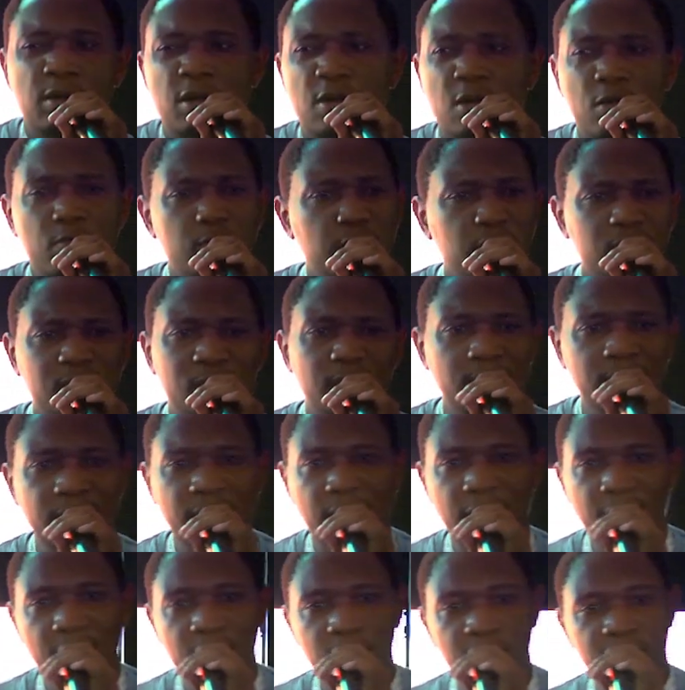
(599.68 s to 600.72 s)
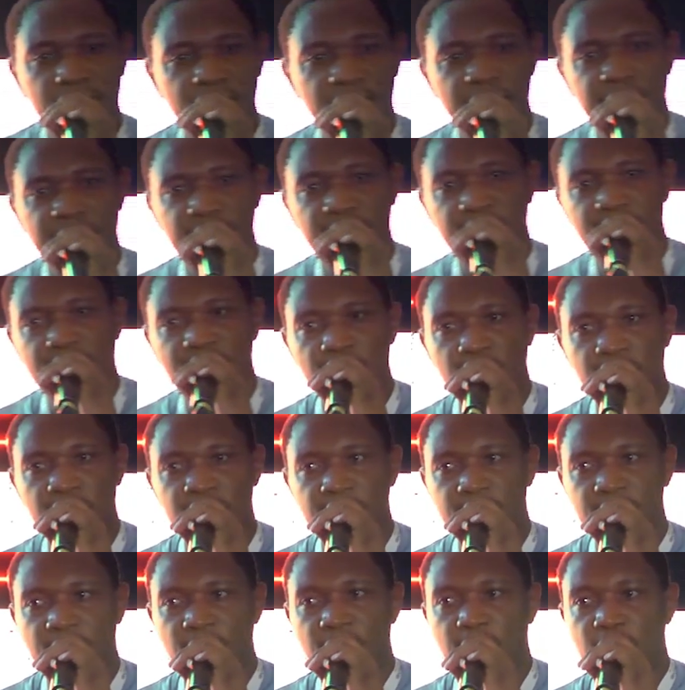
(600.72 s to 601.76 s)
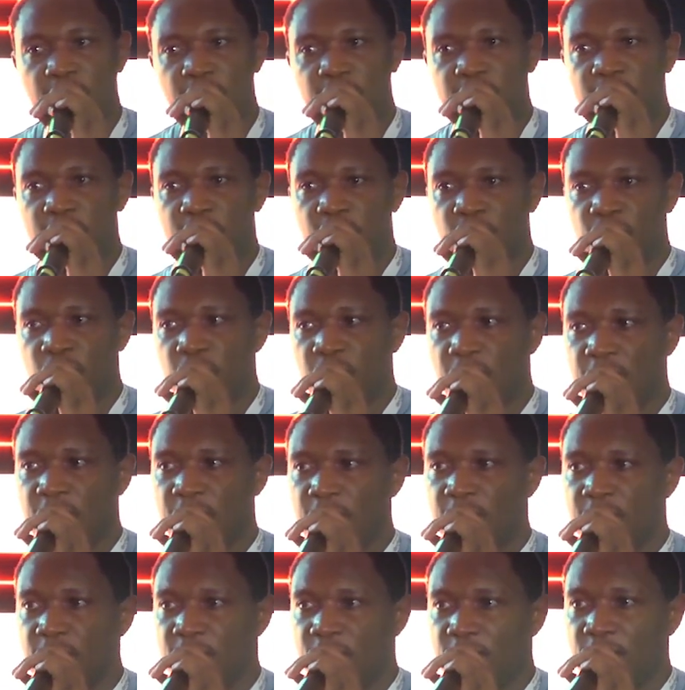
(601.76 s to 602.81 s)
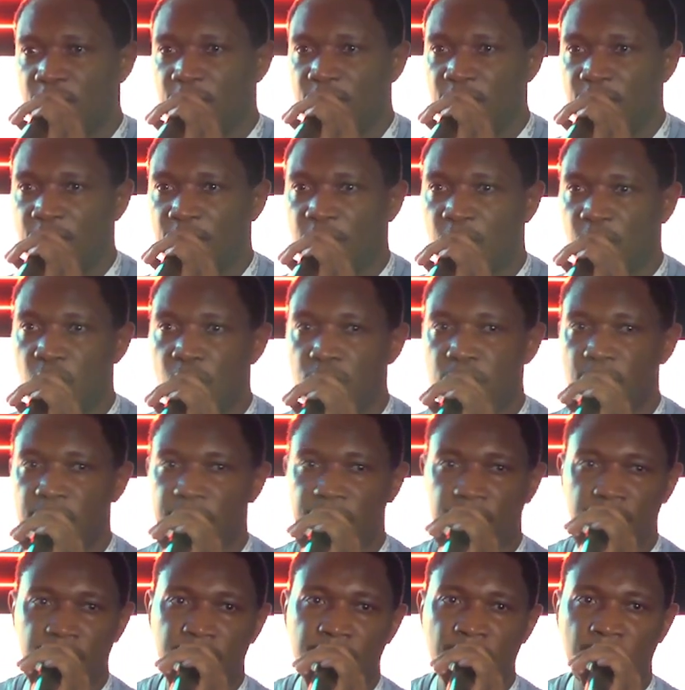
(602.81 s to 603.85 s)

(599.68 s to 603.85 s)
Almost any cloud service nowadays allows you to run Kubernetes